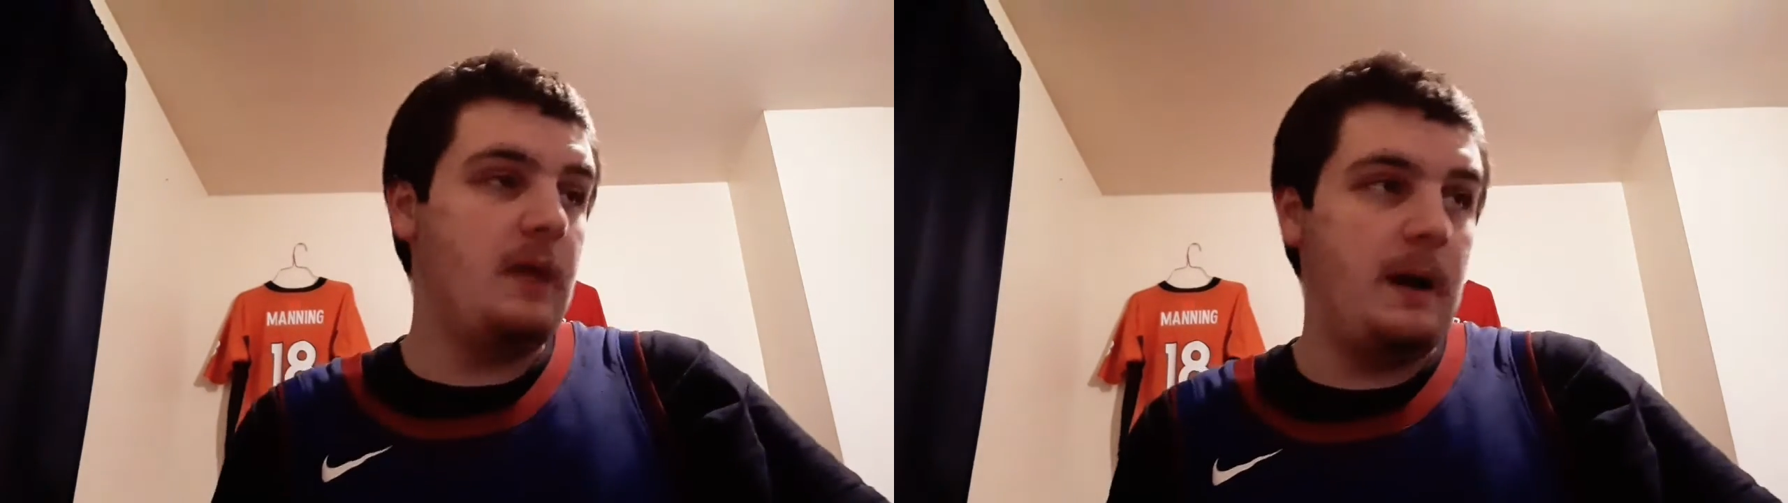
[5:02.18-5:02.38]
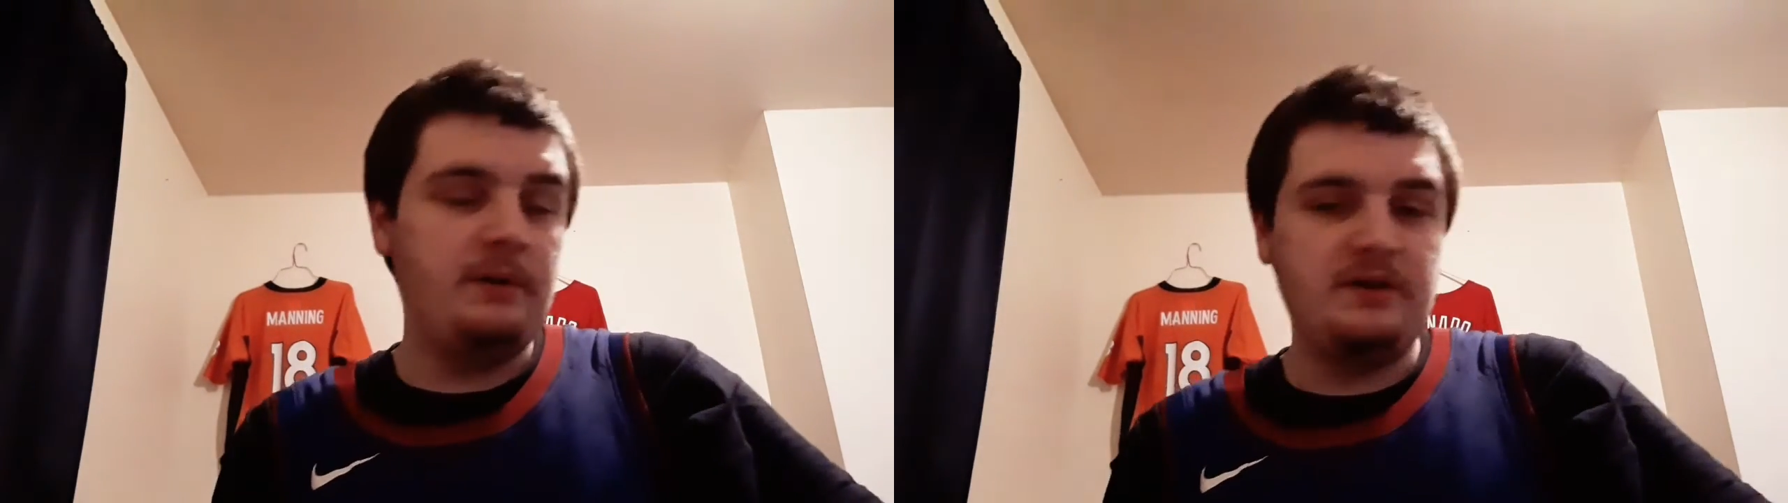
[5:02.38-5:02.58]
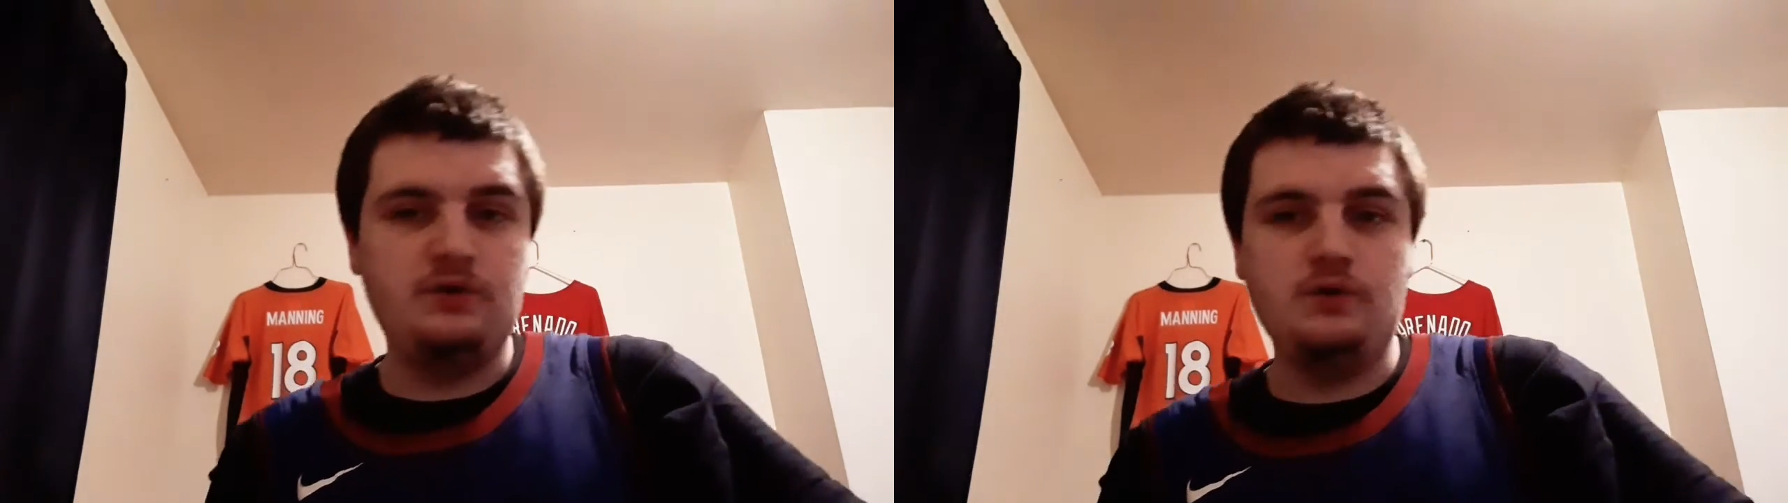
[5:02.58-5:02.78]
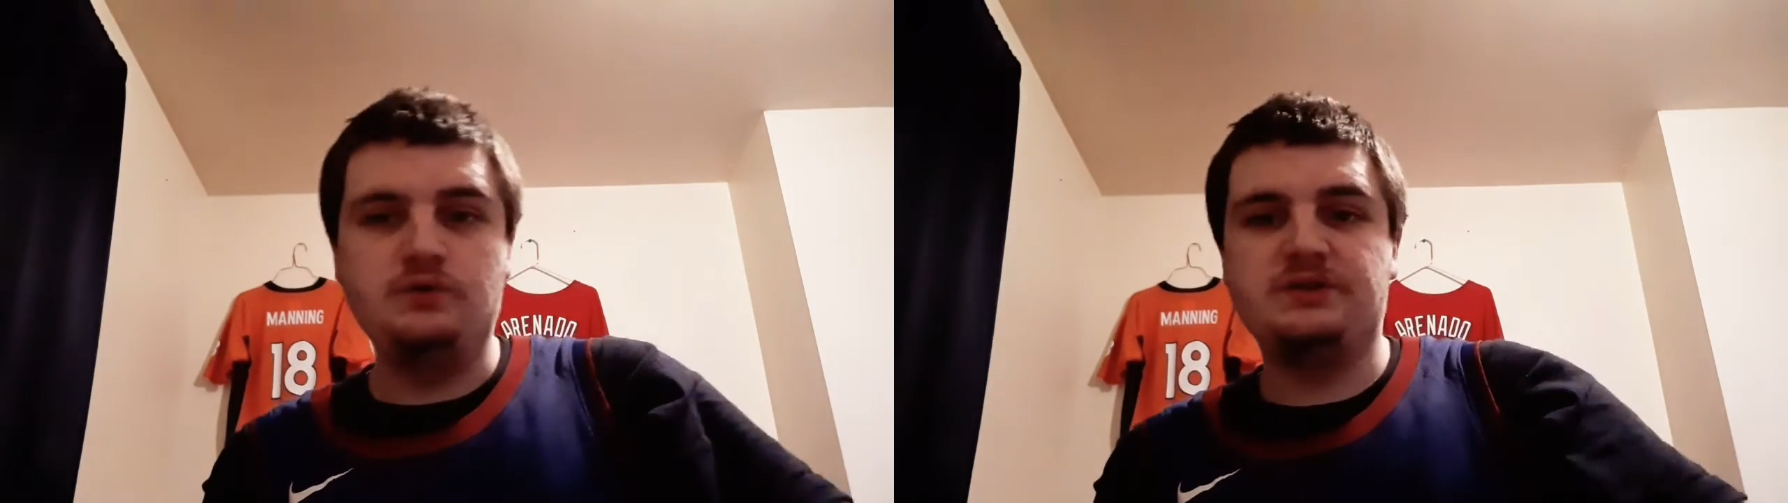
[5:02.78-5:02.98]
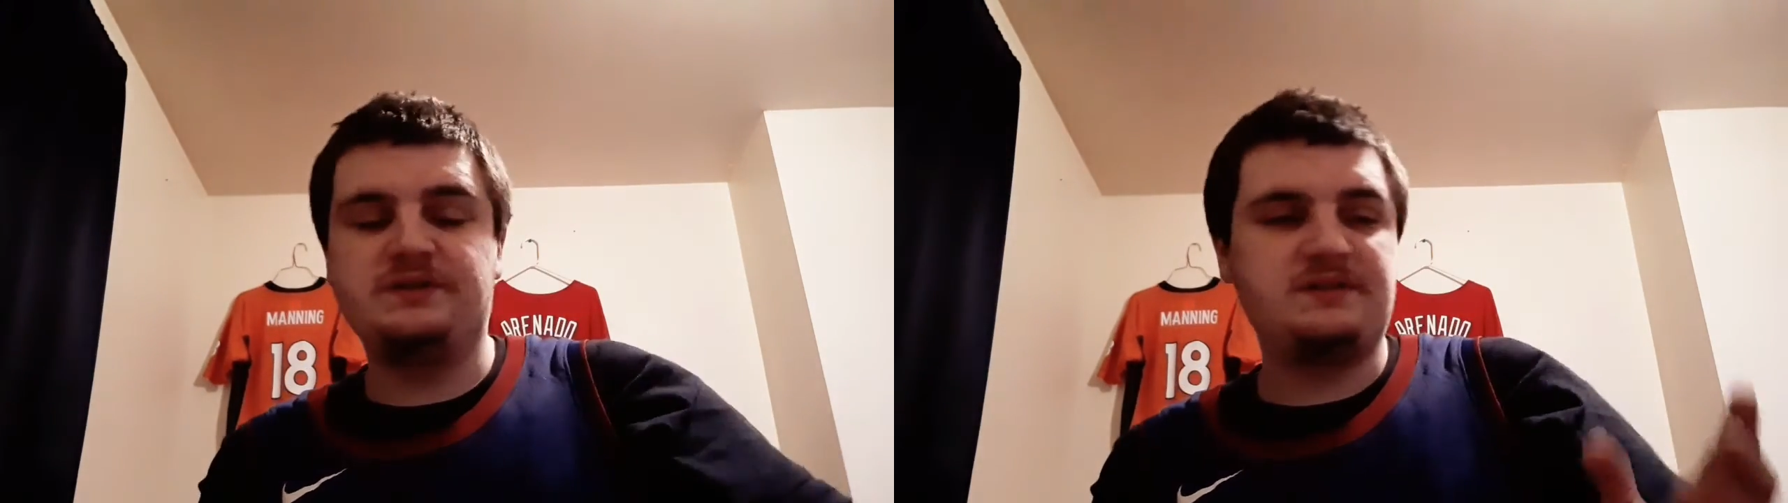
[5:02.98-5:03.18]
I'm going to do
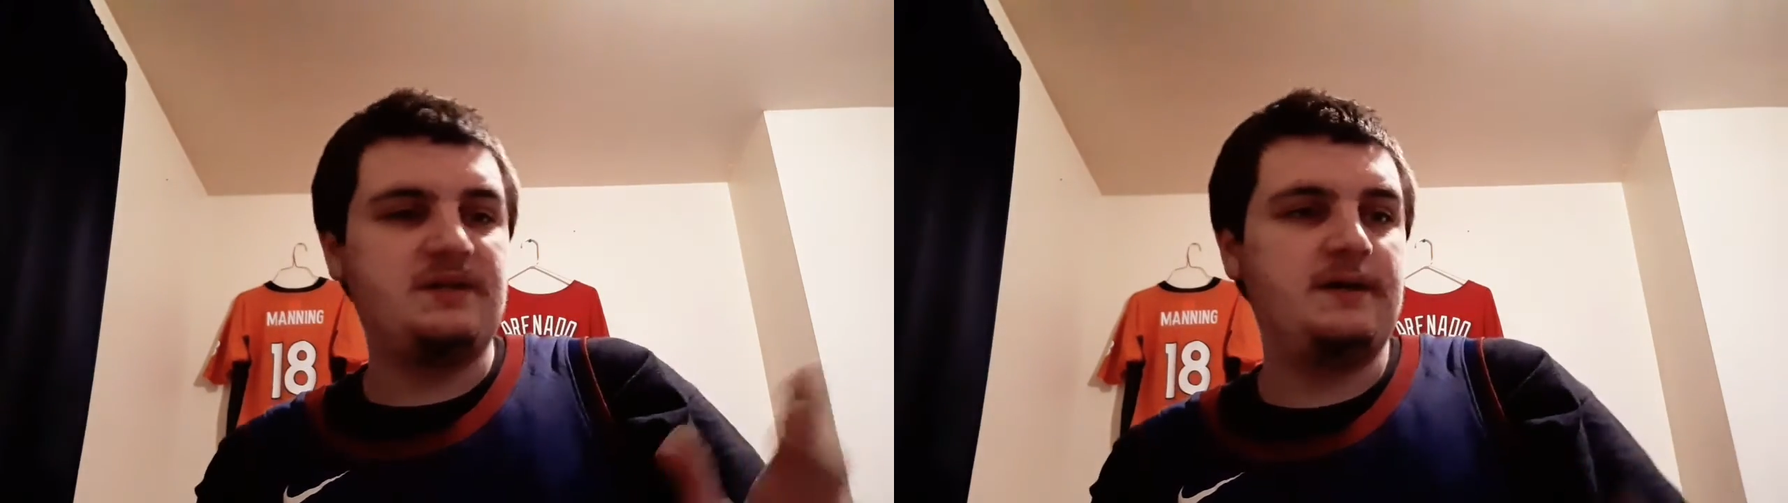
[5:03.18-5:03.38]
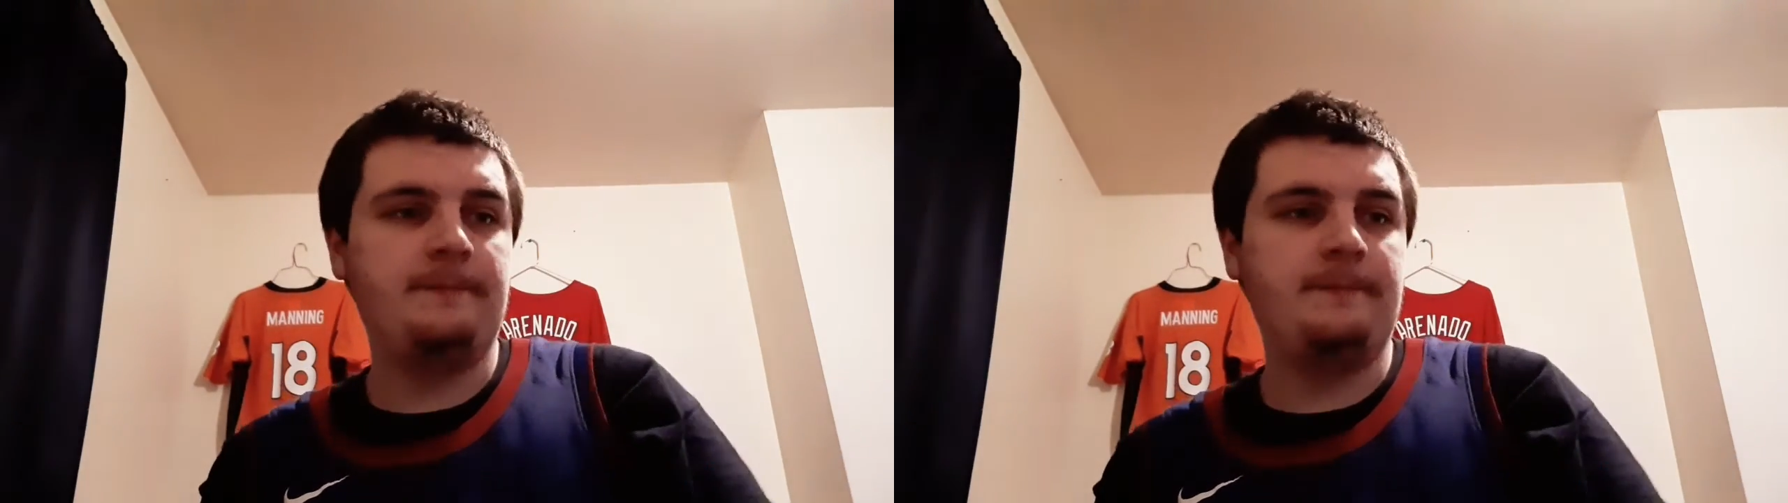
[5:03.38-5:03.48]
just